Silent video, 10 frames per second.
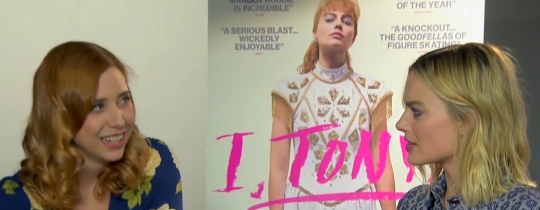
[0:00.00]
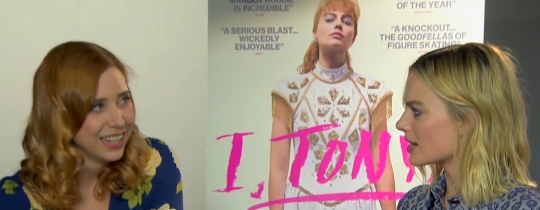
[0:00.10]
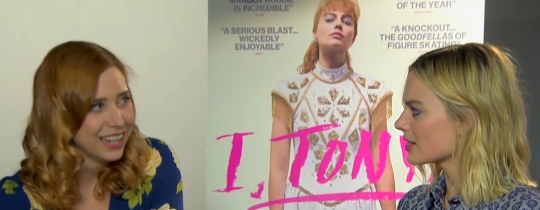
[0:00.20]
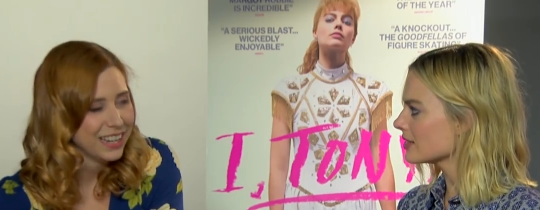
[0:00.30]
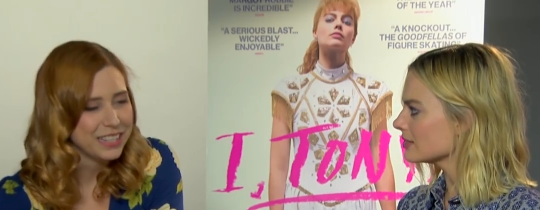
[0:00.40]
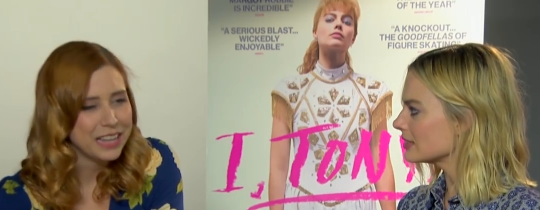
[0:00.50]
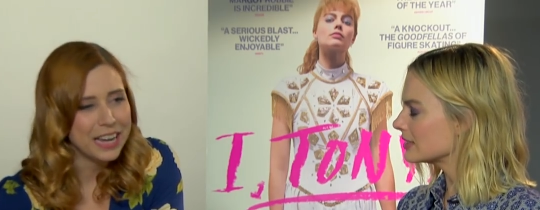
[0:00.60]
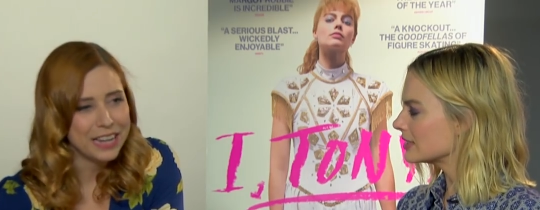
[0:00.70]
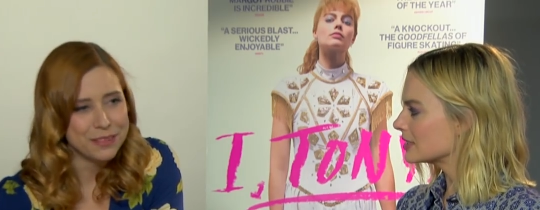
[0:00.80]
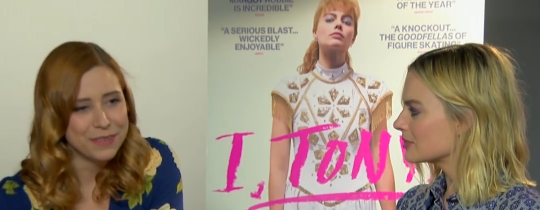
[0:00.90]
Speaker 1: Oh, did I?
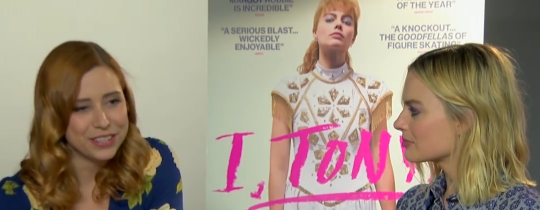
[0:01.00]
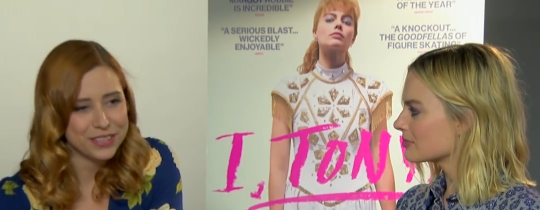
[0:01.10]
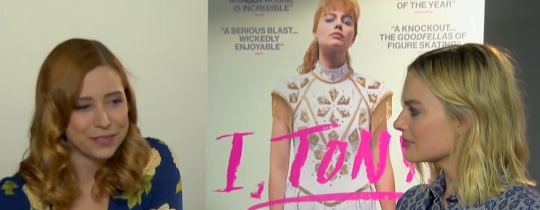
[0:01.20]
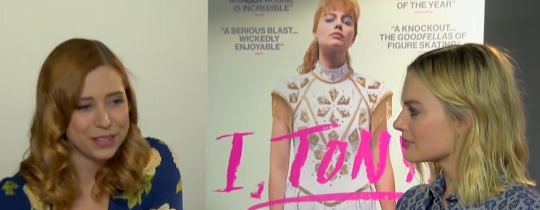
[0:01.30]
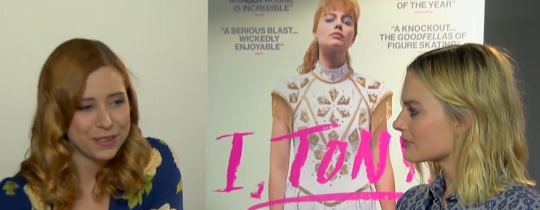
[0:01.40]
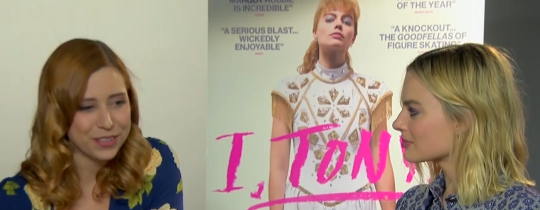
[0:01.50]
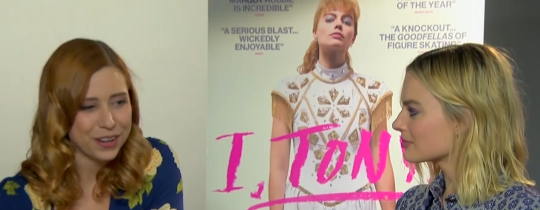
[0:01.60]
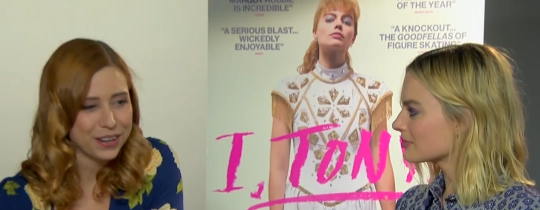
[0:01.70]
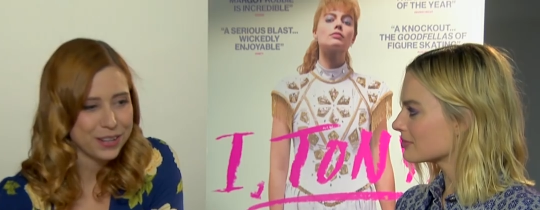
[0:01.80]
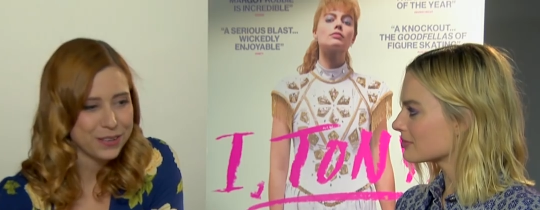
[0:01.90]
Yeah, you mentioned something about
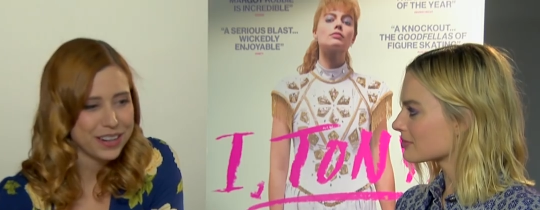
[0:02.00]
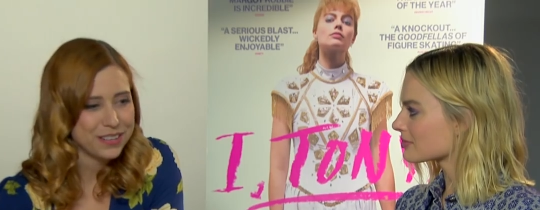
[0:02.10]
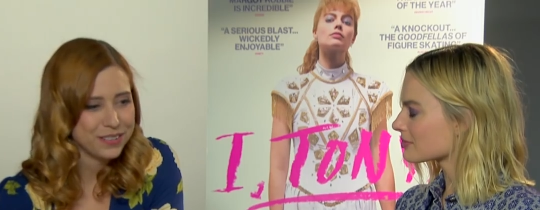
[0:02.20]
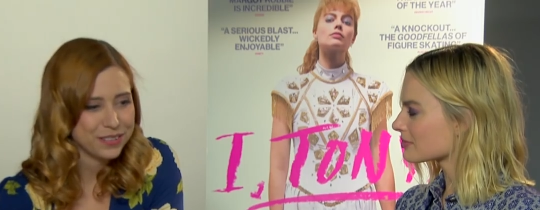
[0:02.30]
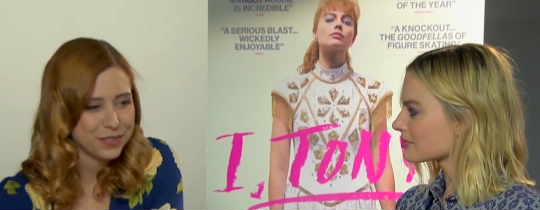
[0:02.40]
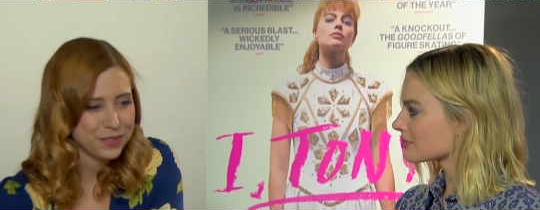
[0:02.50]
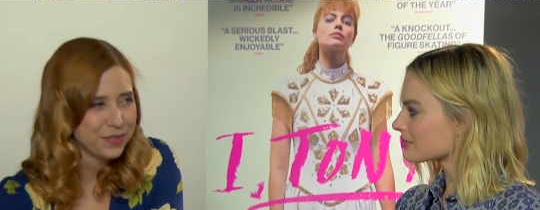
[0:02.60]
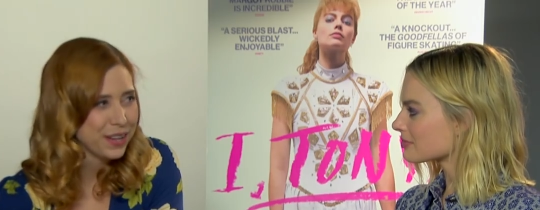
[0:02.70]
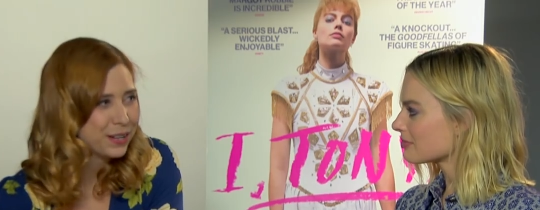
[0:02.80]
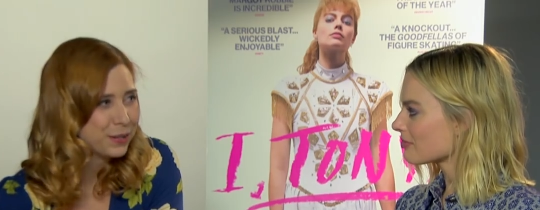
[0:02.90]
the Harley Quinn
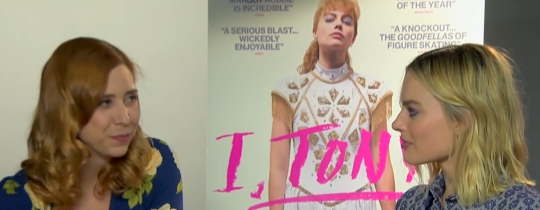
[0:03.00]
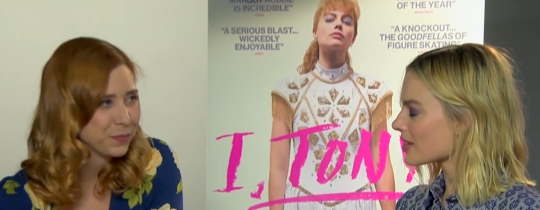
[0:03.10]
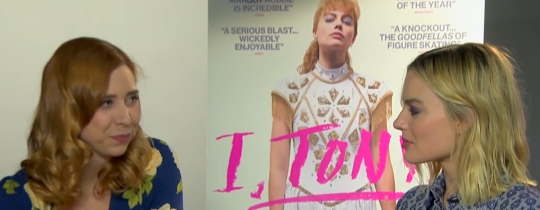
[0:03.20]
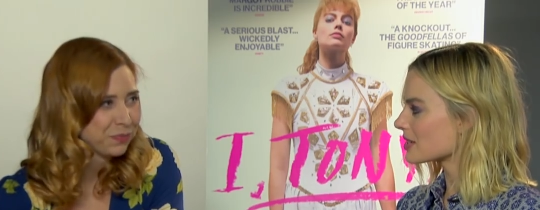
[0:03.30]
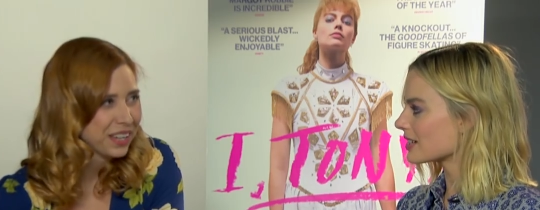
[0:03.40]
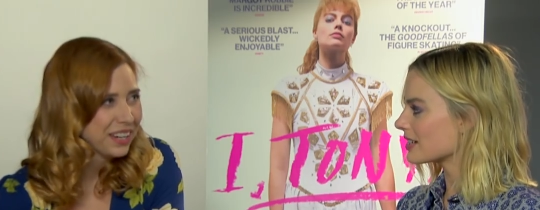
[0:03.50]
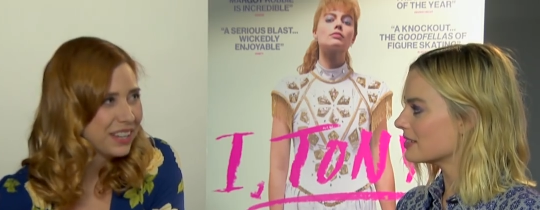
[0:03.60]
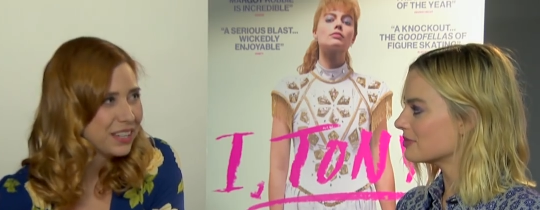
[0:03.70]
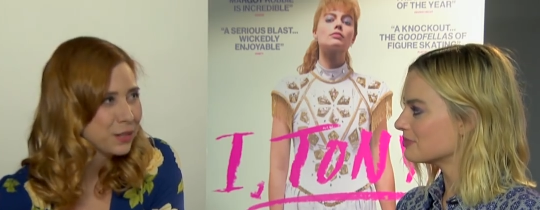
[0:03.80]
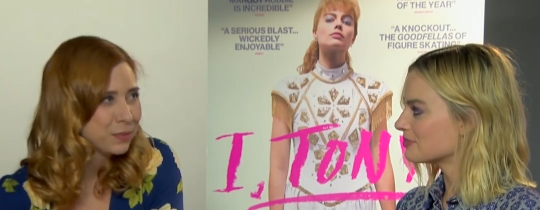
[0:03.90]
film. Oh, did
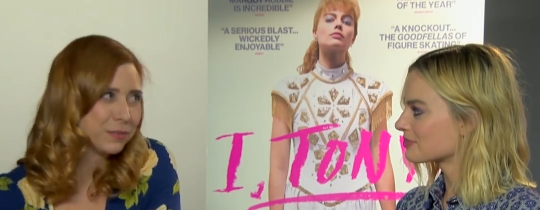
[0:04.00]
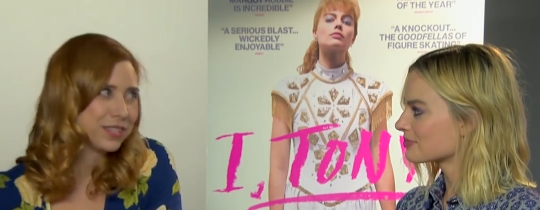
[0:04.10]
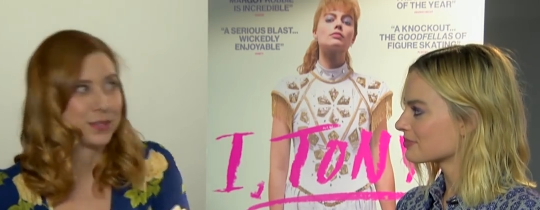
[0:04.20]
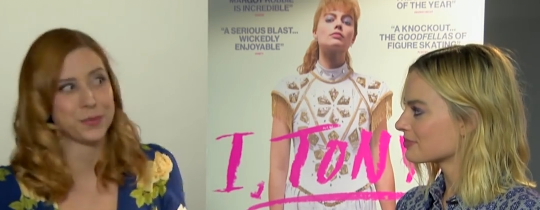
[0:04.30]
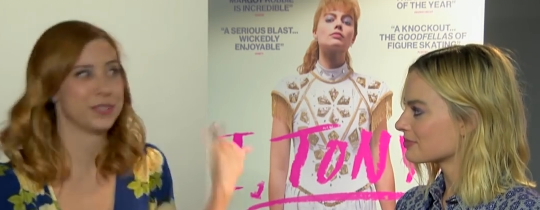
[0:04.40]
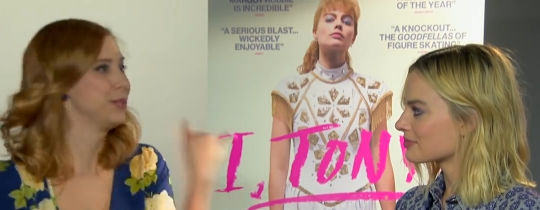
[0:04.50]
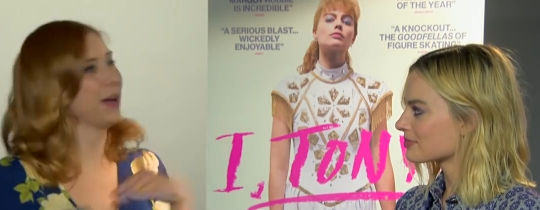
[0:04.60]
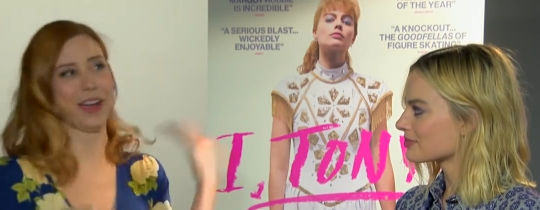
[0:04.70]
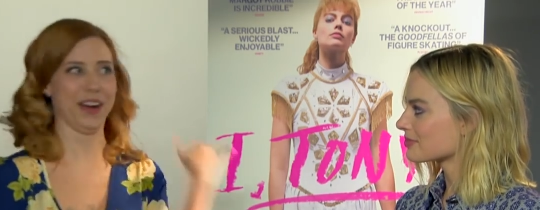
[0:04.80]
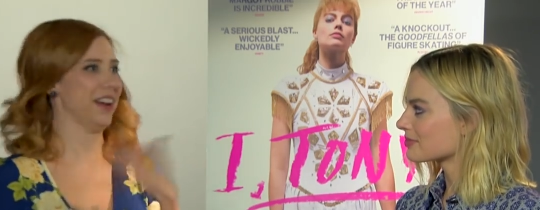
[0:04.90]
I? I think your publicist was in
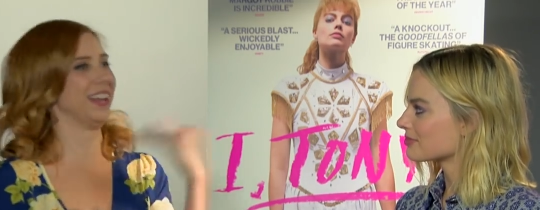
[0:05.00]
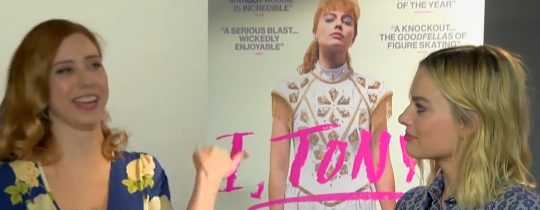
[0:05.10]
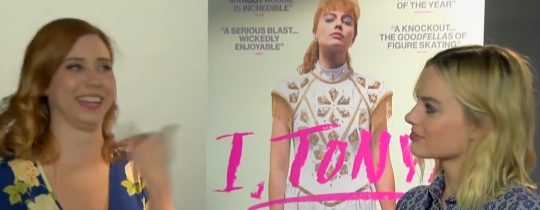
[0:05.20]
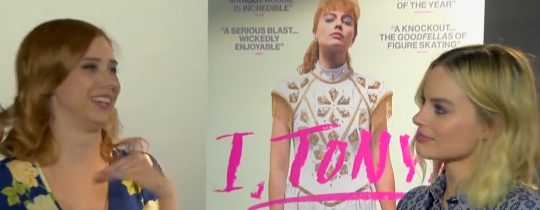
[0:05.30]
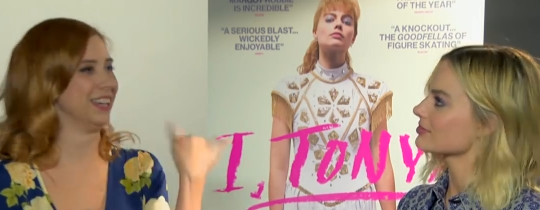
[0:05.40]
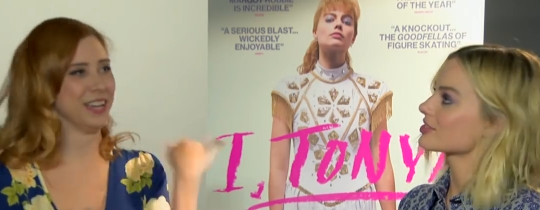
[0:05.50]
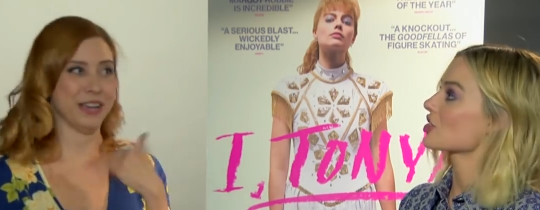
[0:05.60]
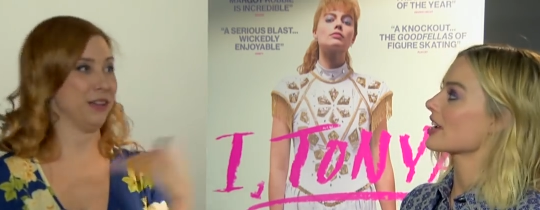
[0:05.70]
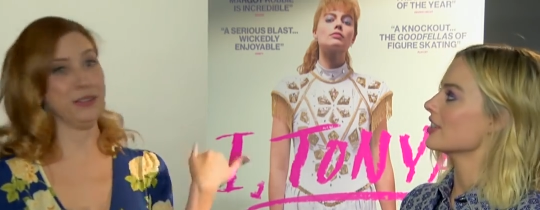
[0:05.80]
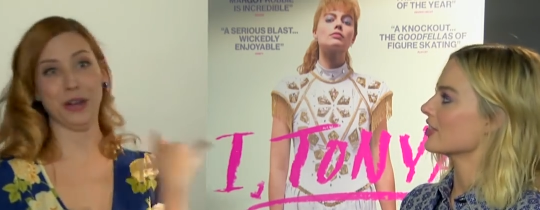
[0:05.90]
the background, like
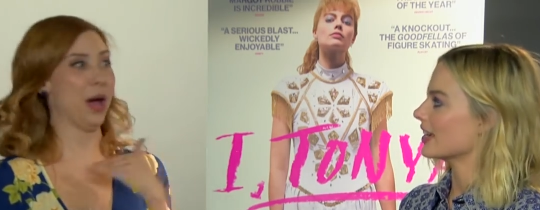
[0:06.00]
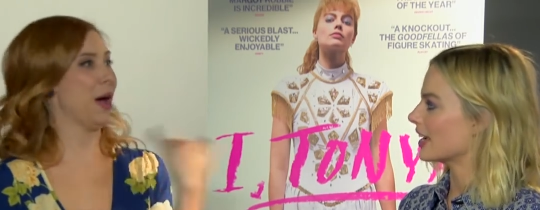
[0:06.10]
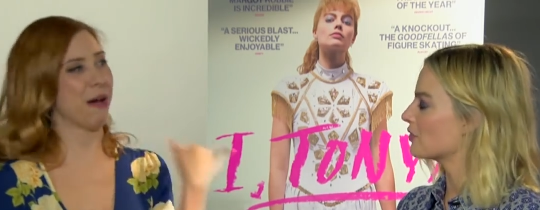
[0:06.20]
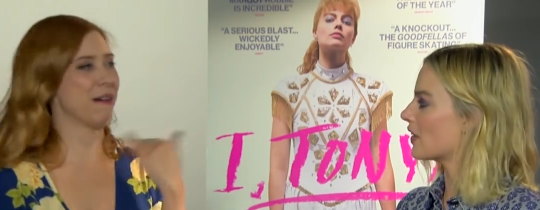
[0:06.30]
shaking no. her